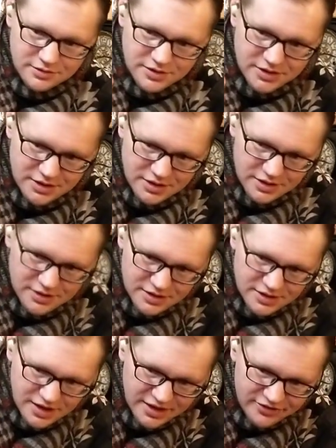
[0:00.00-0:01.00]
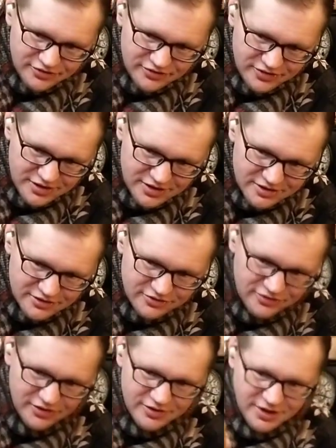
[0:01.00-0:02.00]
the casing
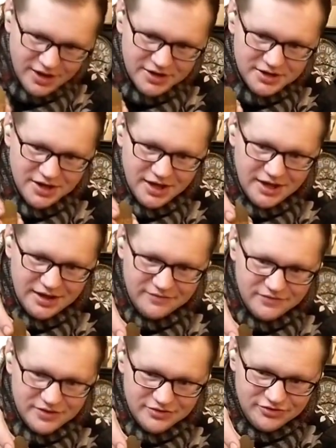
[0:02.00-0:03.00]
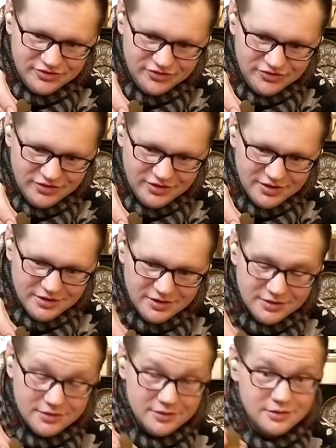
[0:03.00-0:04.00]
is 9.5 inches.
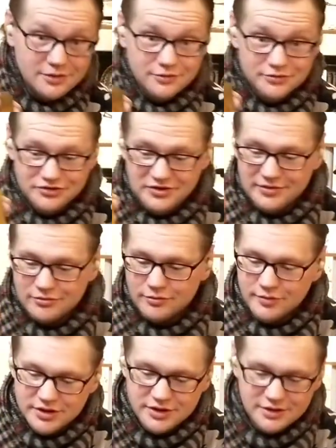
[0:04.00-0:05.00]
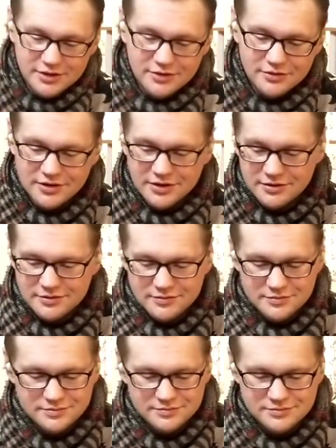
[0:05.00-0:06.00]
Wish that were me.
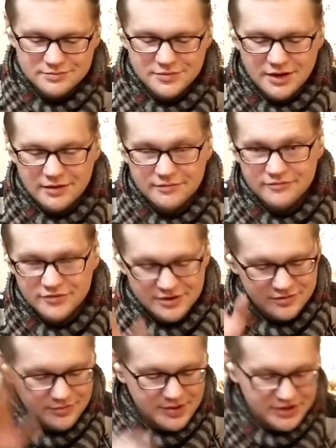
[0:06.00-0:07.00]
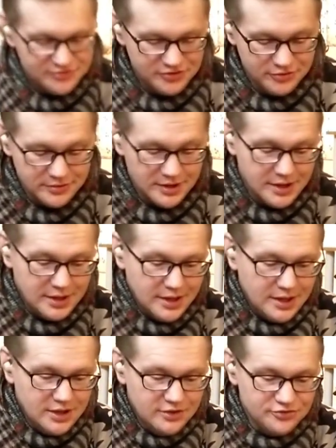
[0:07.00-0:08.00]
Forget the bad joke.
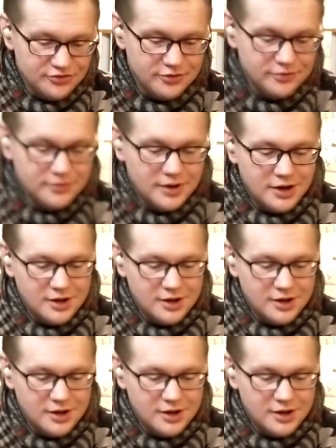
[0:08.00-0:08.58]
So,